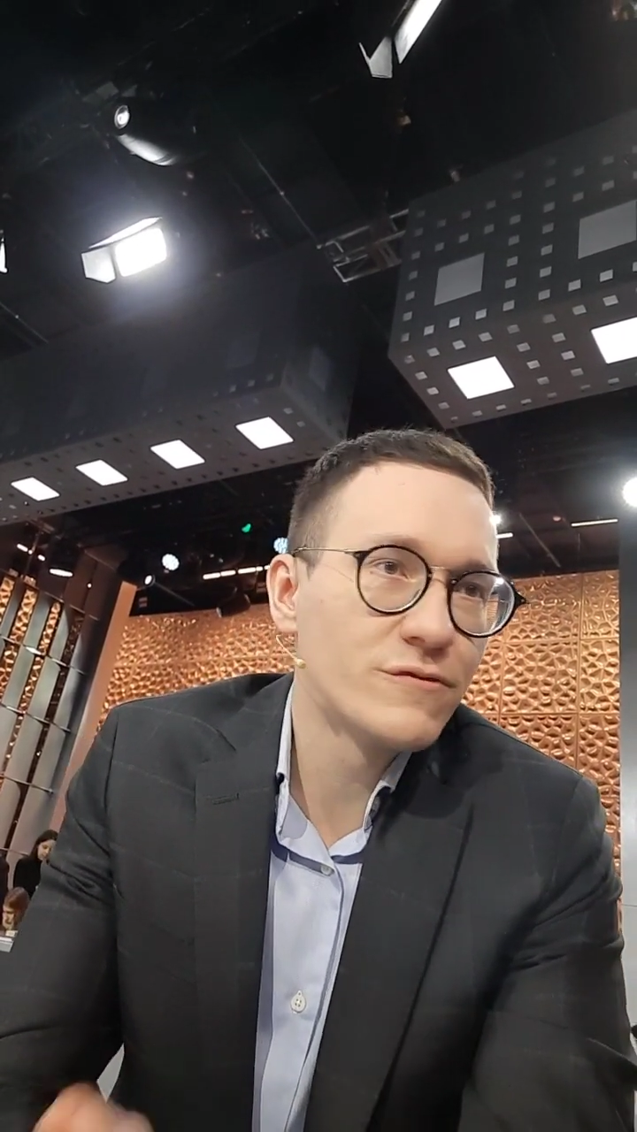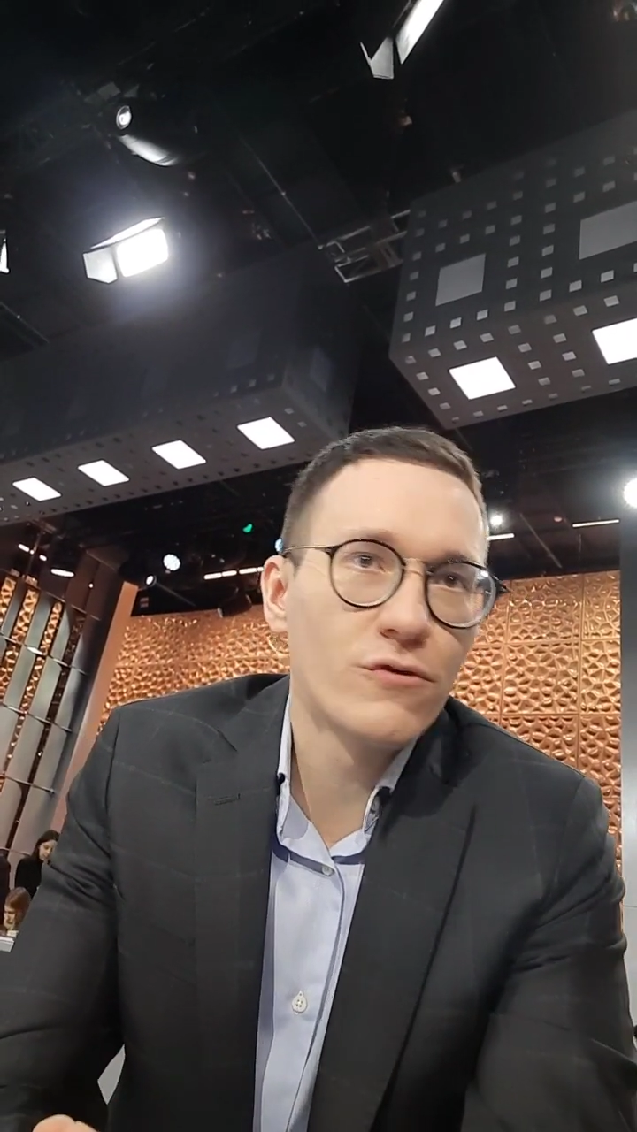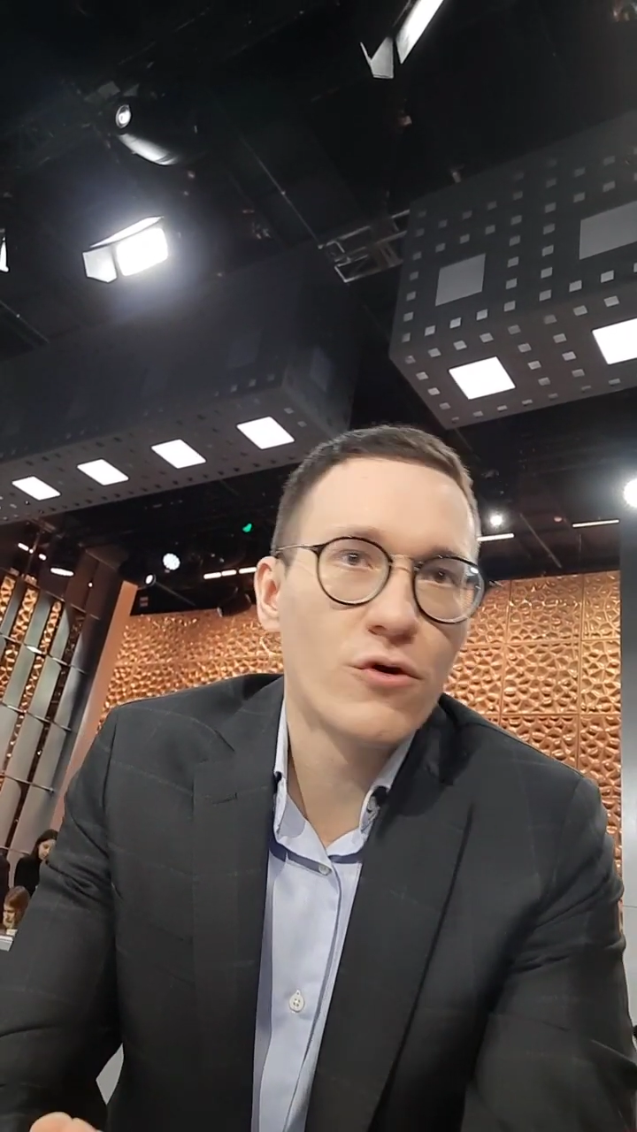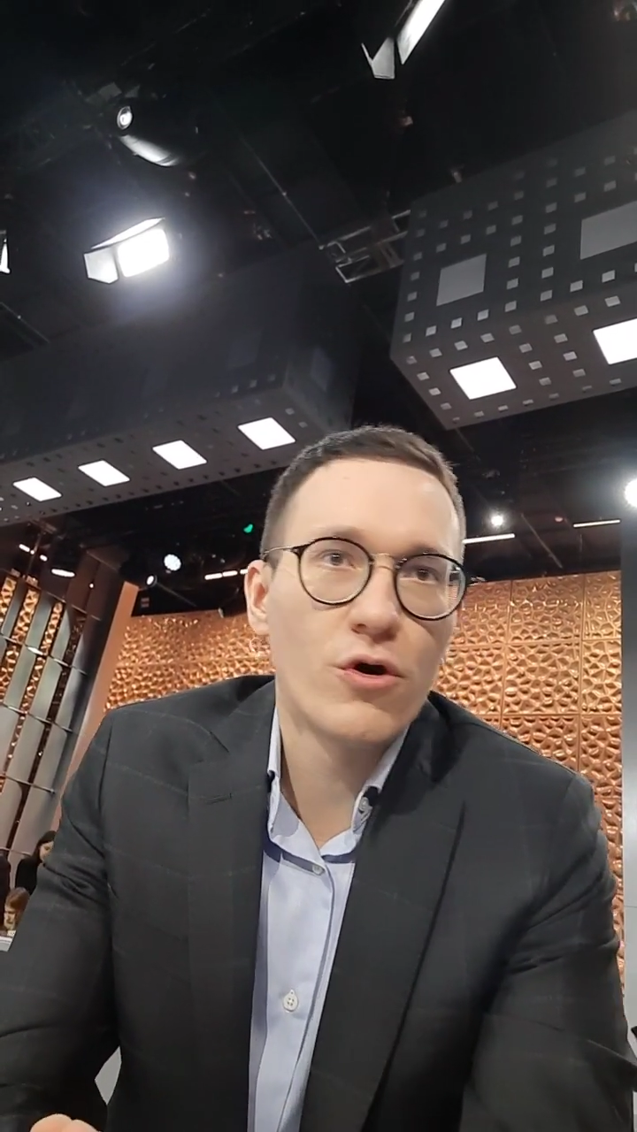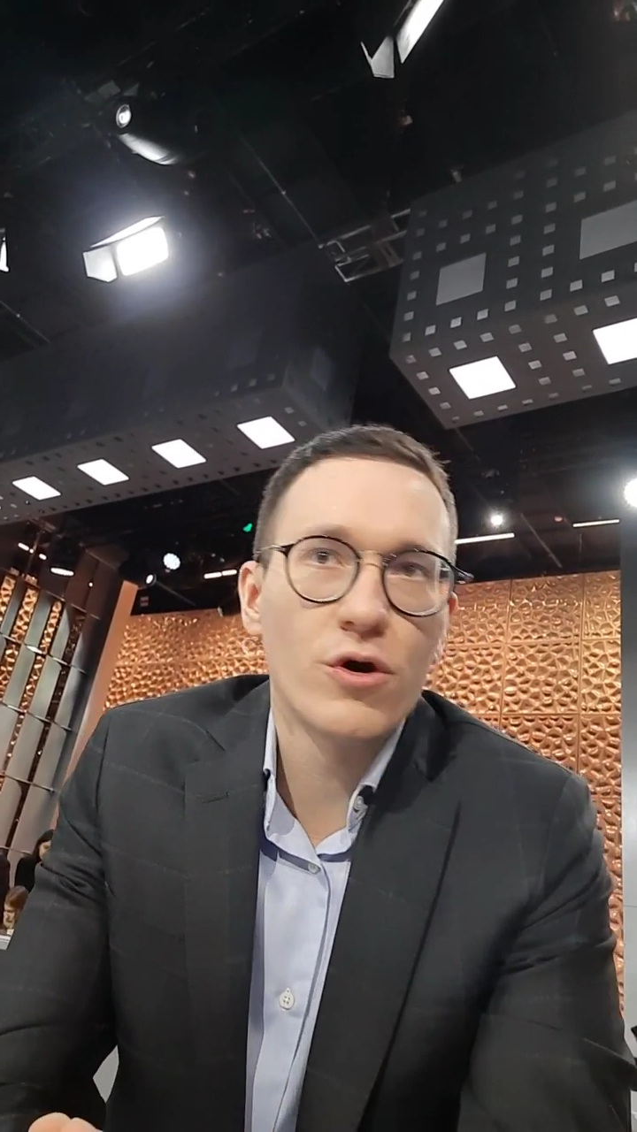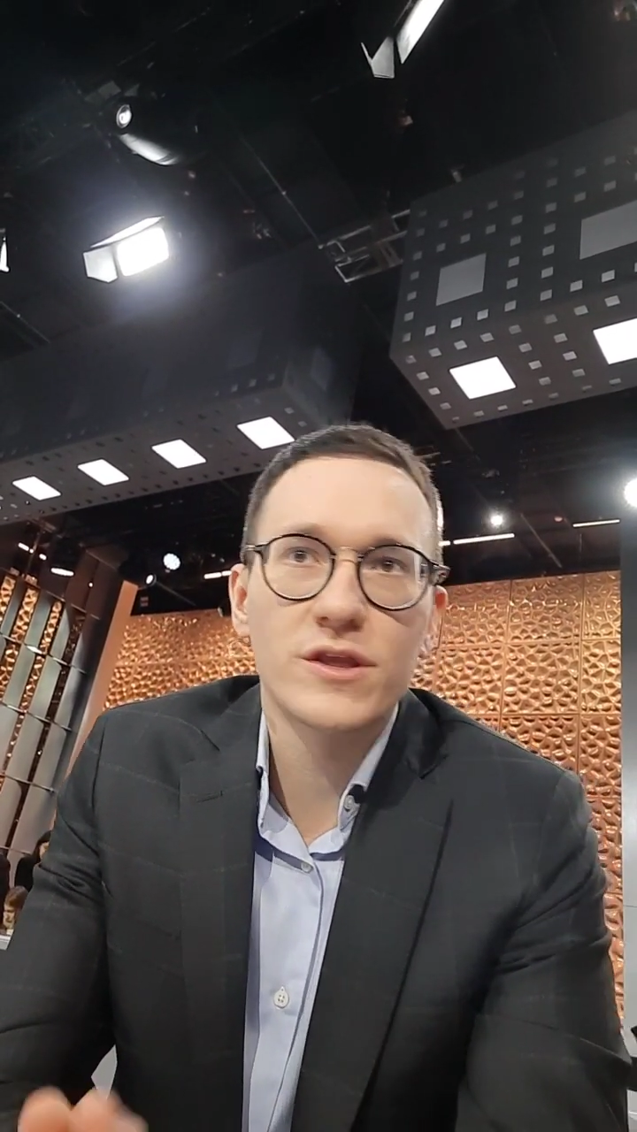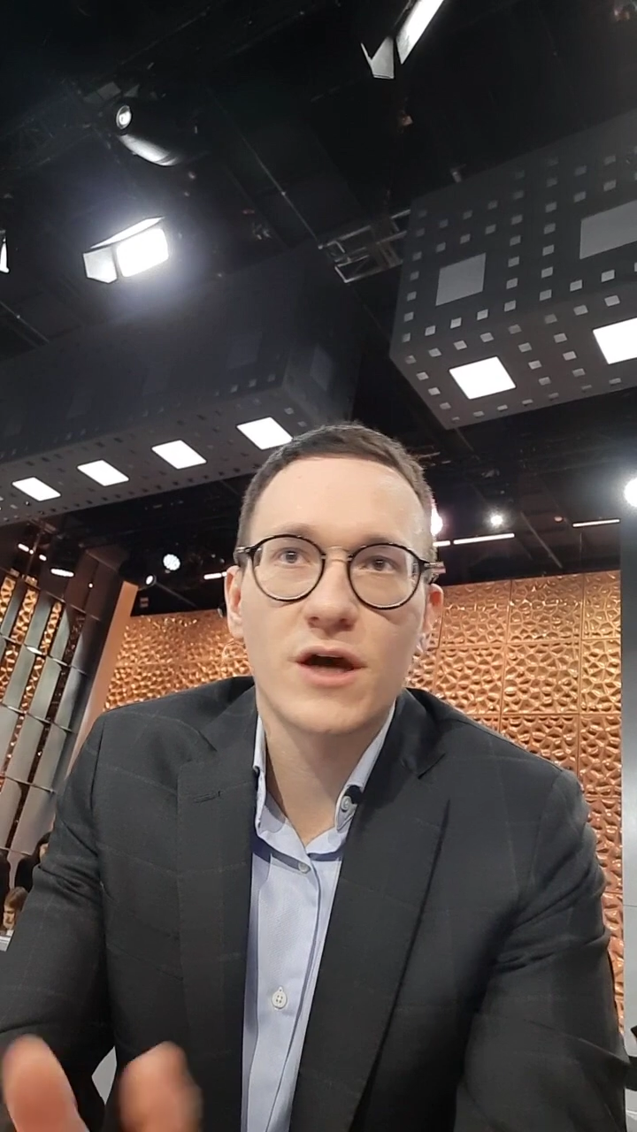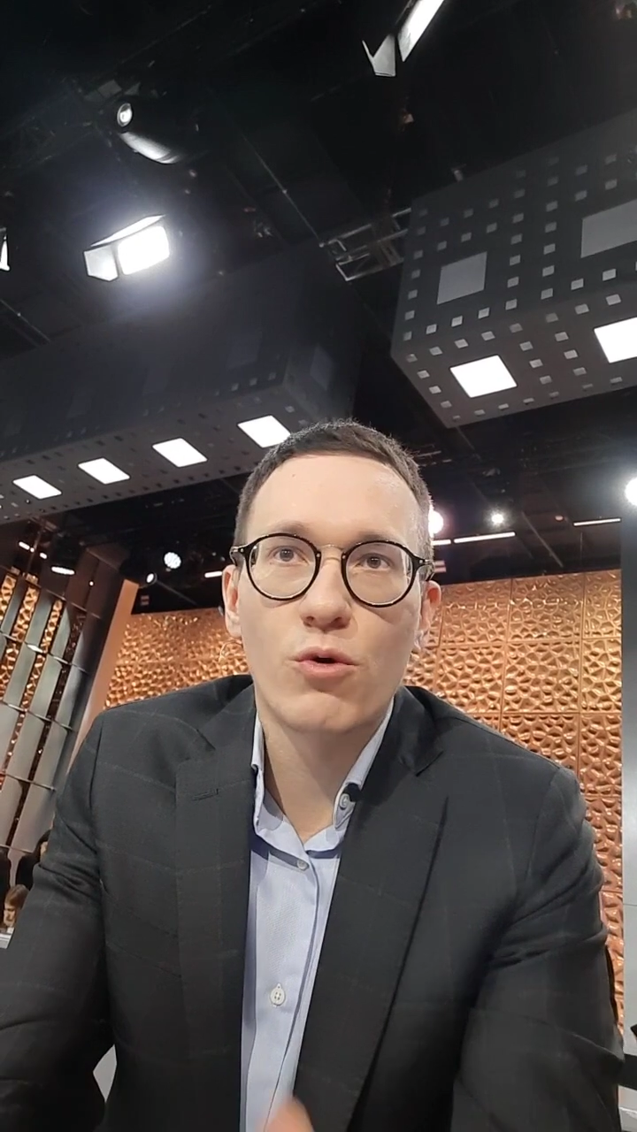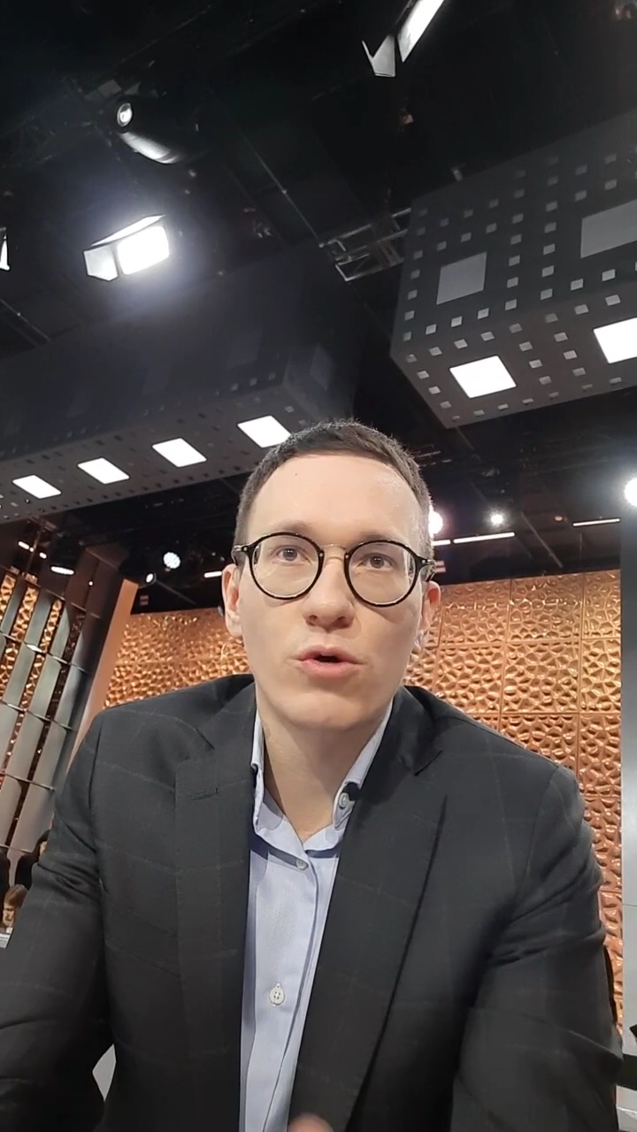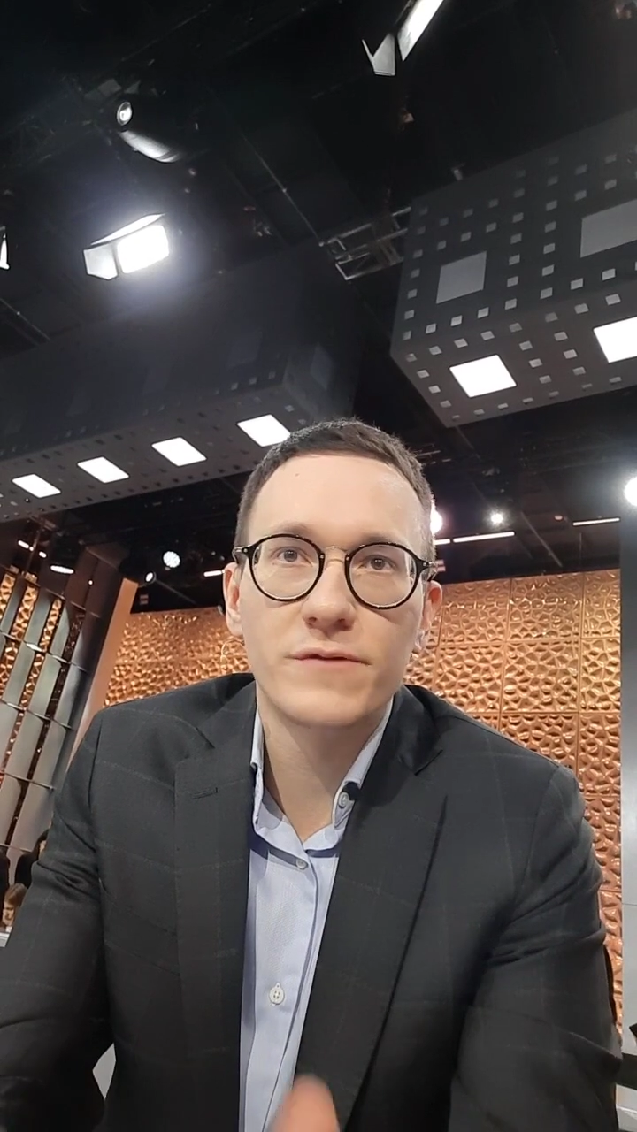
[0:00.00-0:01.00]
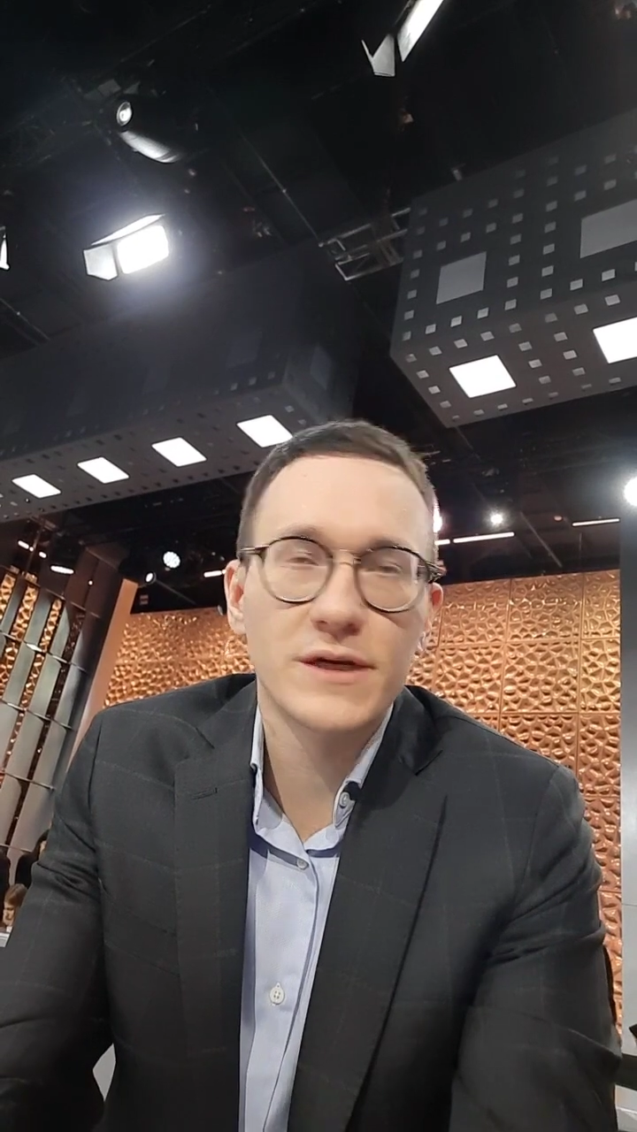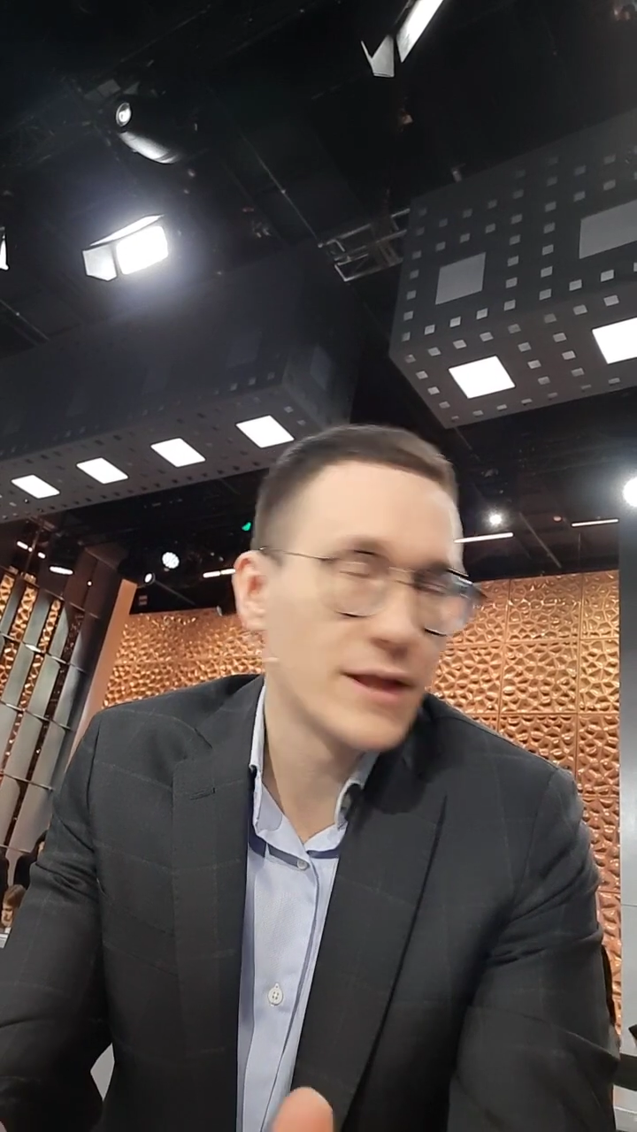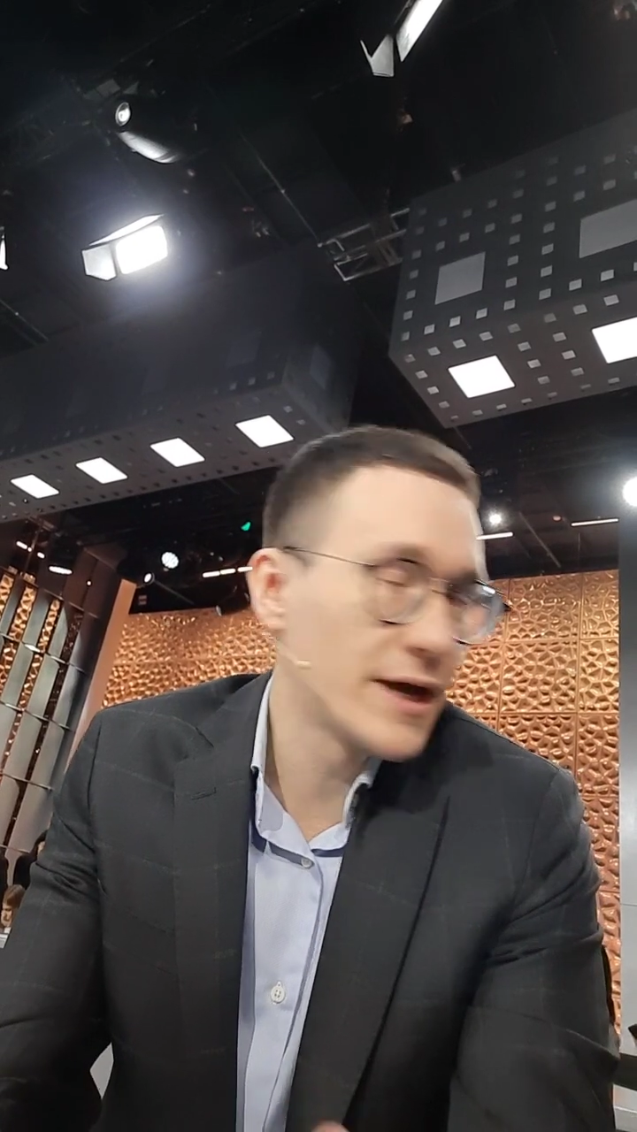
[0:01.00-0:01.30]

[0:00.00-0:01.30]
for the conflict